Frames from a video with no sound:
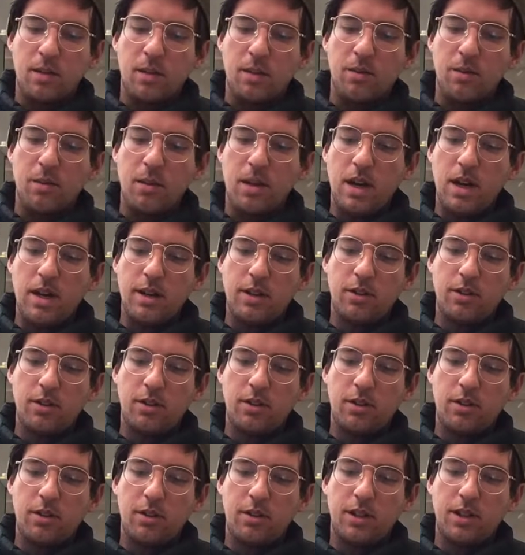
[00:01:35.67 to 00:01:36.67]
But
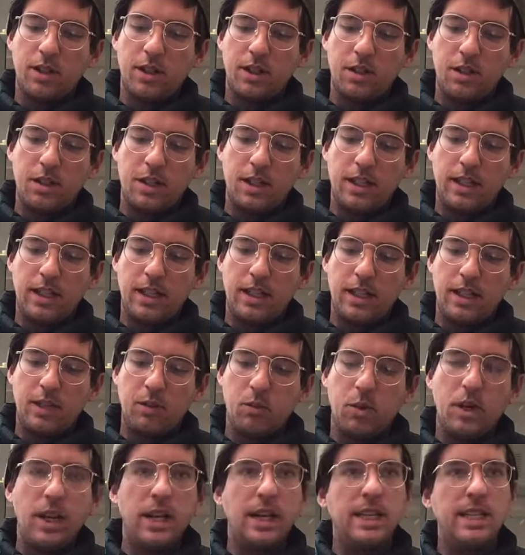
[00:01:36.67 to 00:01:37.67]

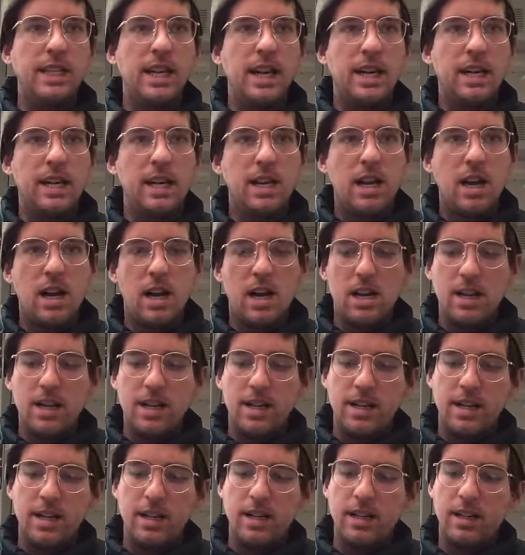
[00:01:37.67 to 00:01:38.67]
we're getting data
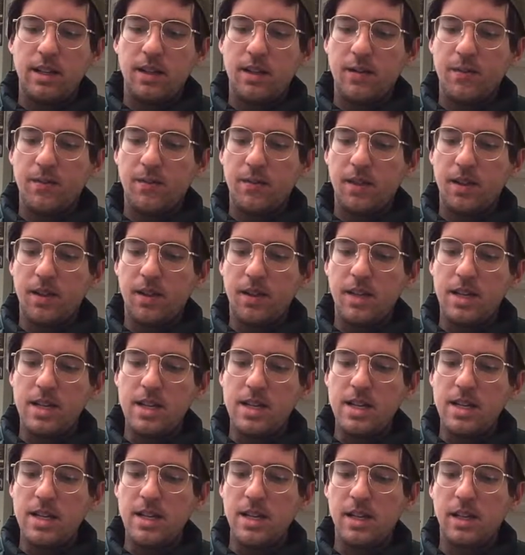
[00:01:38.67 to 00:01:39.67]
on
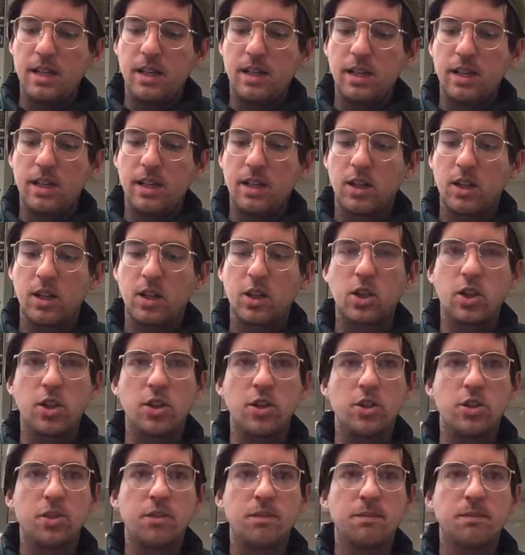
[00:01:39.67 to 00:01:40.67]
the
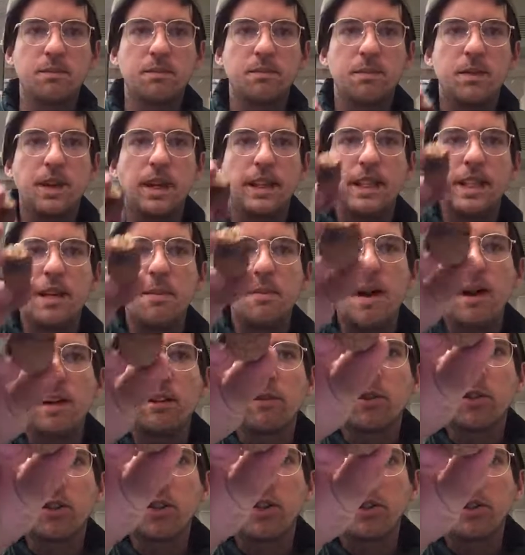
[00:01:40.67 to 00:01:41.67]
kernel, like the amount of
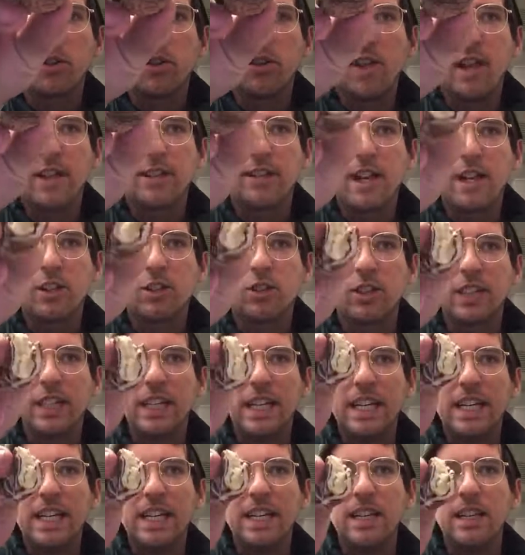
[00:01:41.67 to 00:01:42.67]
kernel that's actually
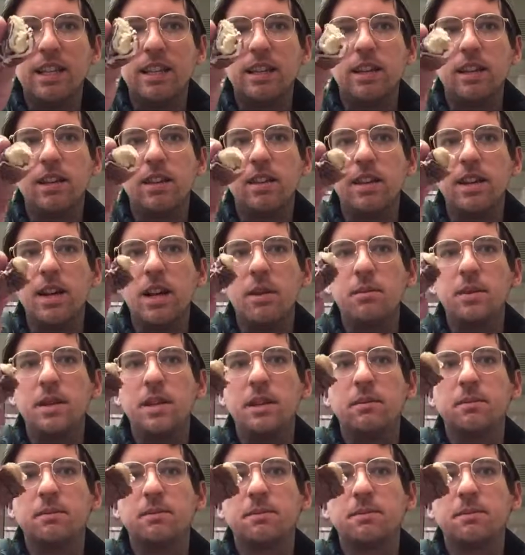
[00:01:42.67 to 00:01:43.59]
in the nut meat